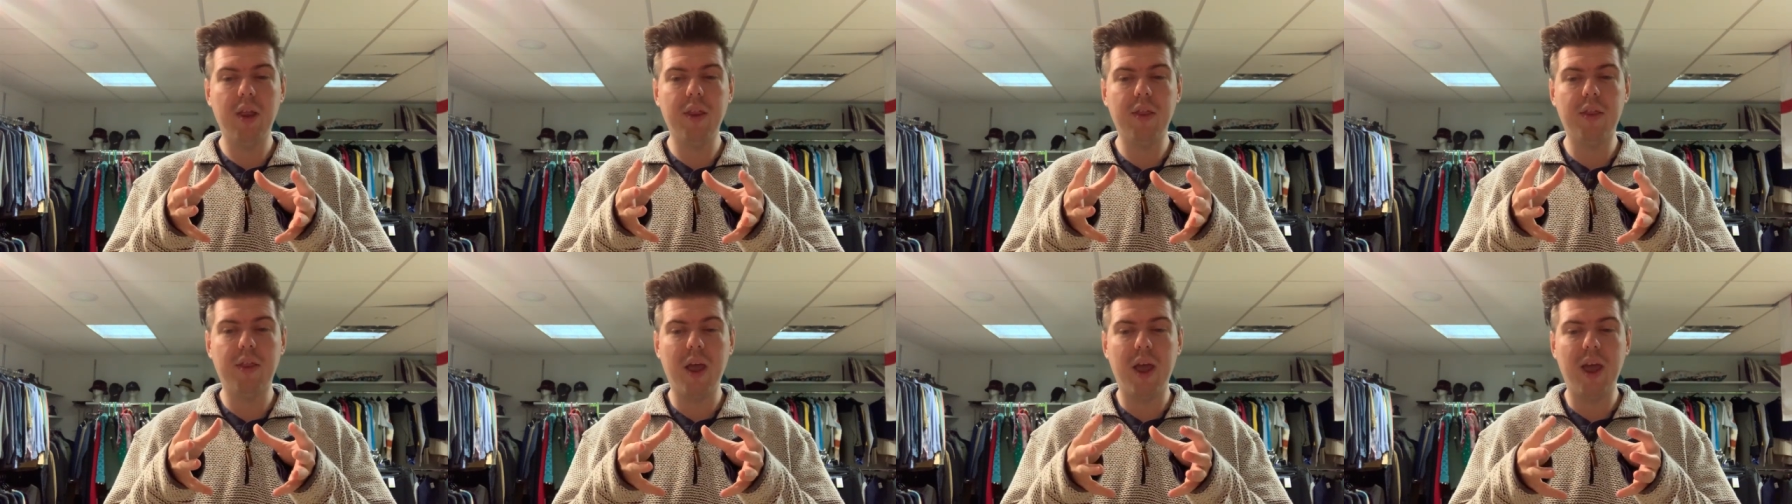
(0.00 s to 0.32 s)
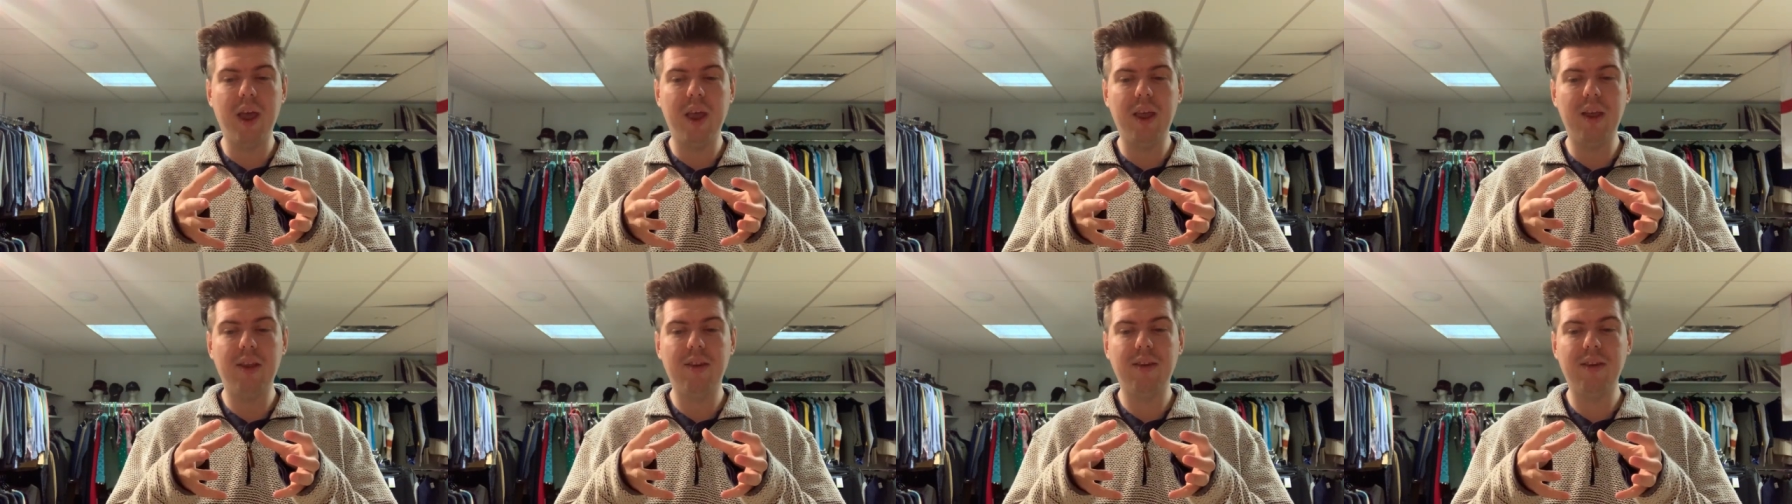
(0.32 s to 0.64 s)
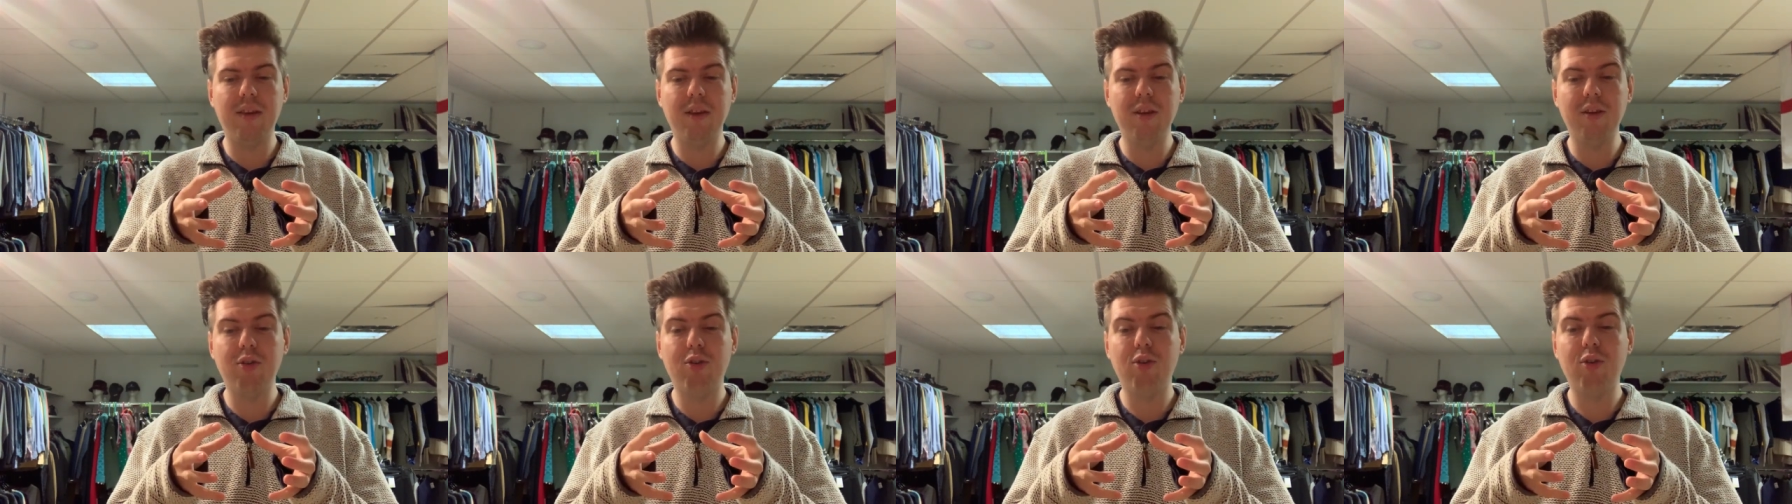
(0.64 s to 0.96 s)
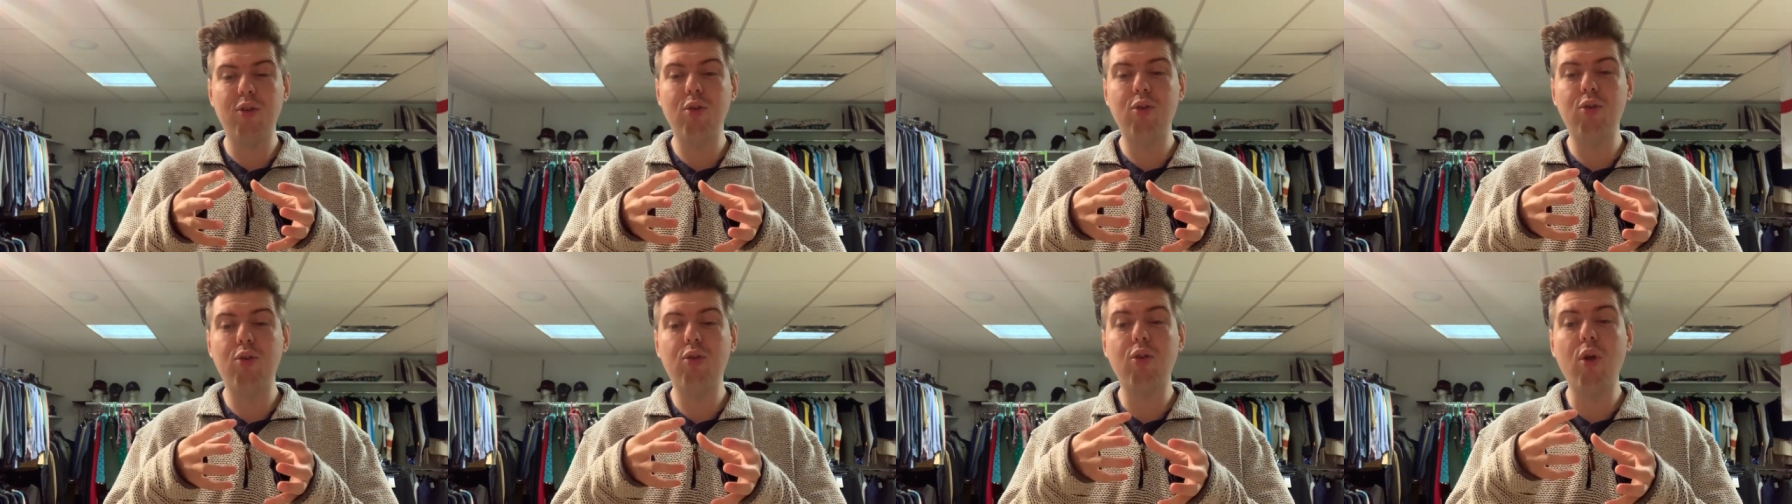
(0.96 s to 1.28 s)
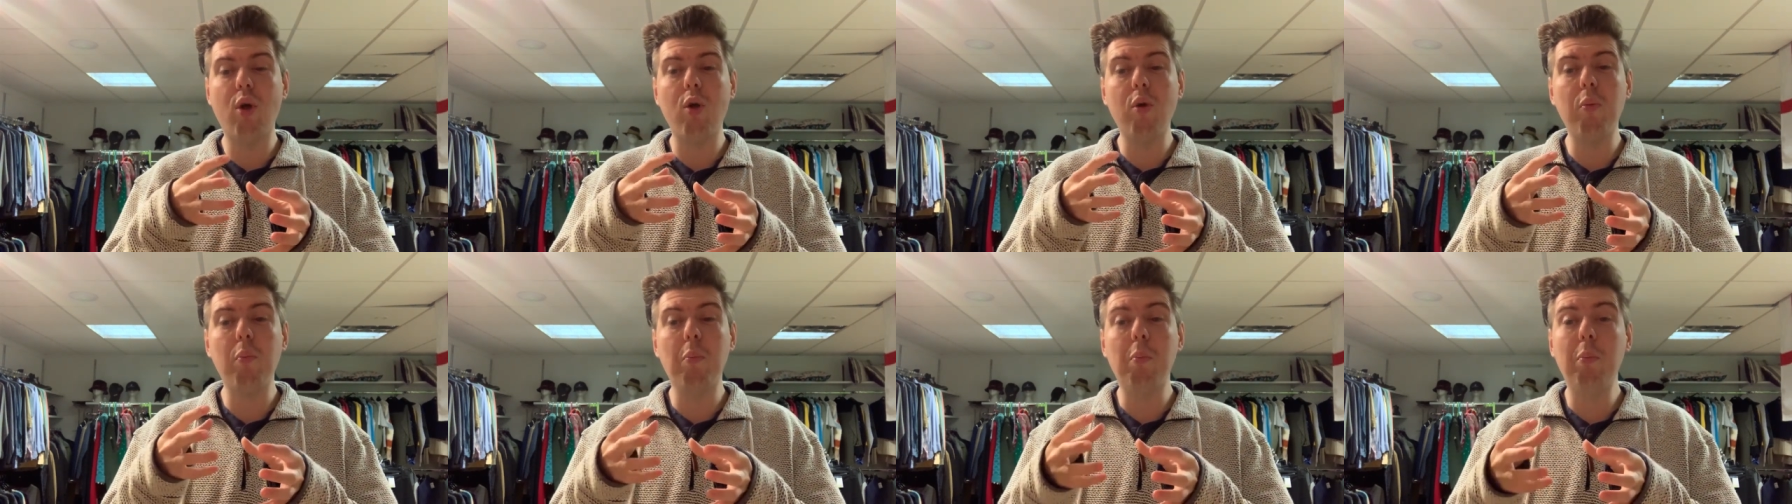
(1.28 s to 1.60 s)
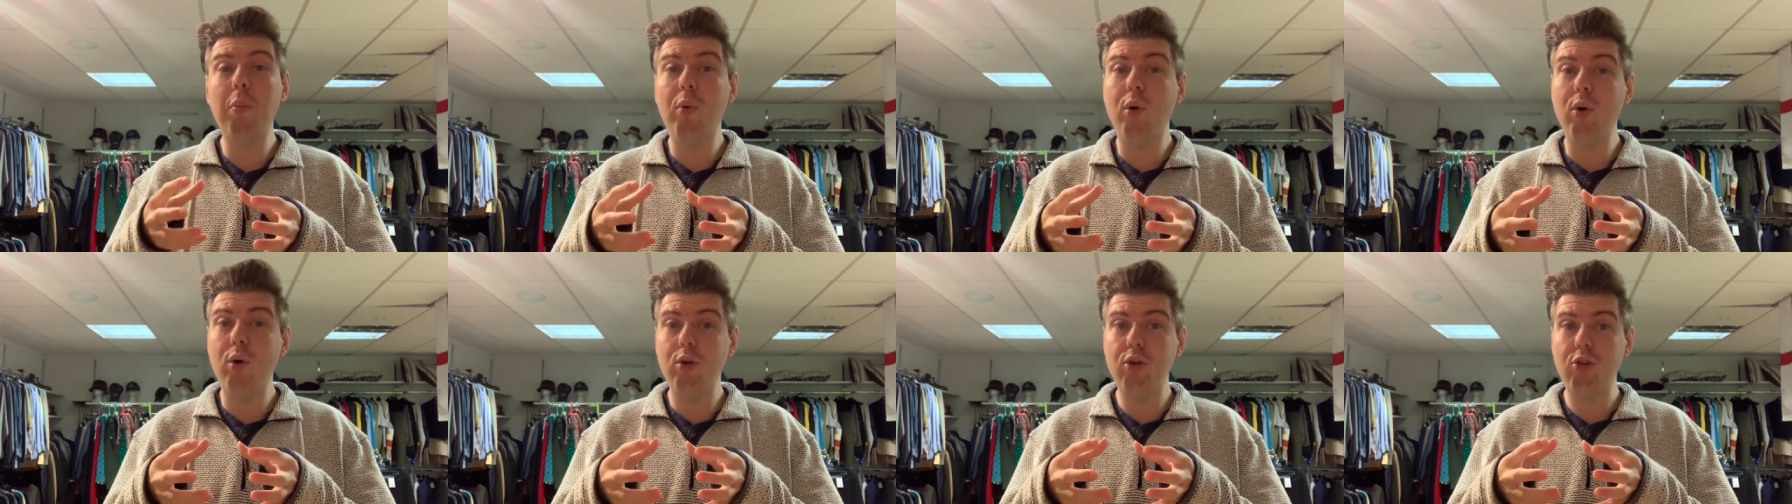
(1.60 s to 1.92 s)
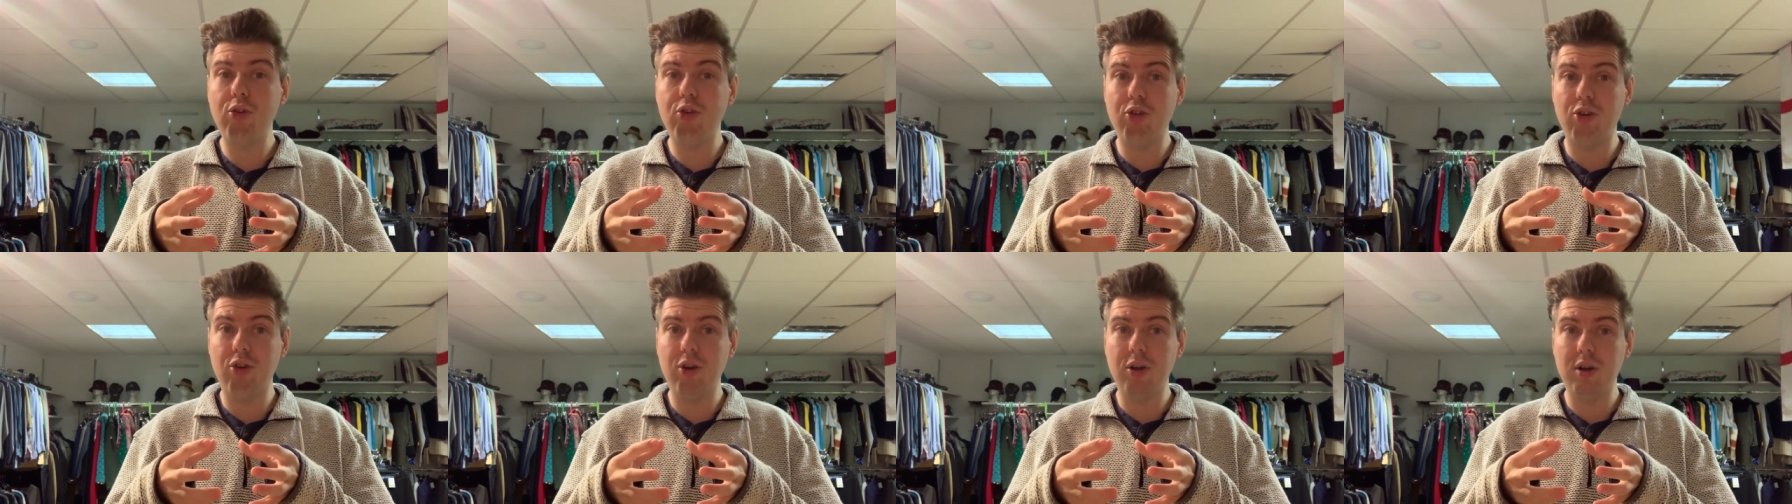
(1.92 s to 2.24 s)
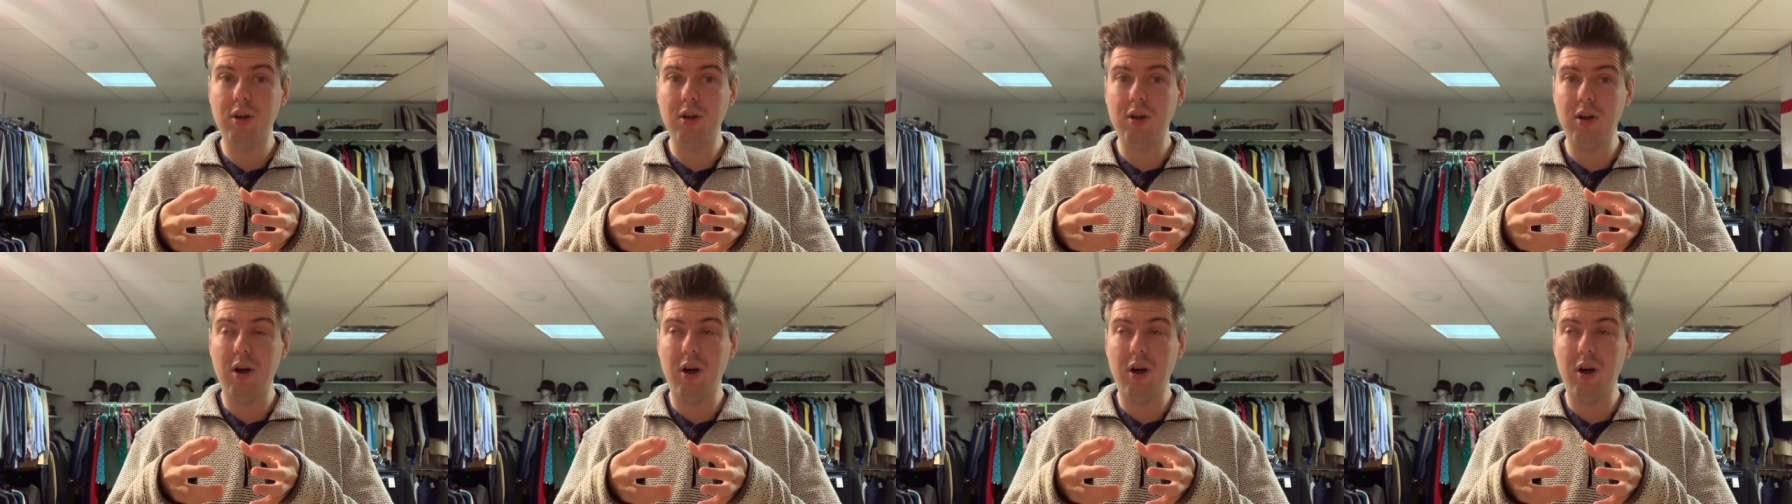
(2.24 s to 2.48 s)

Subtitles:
There isn't so much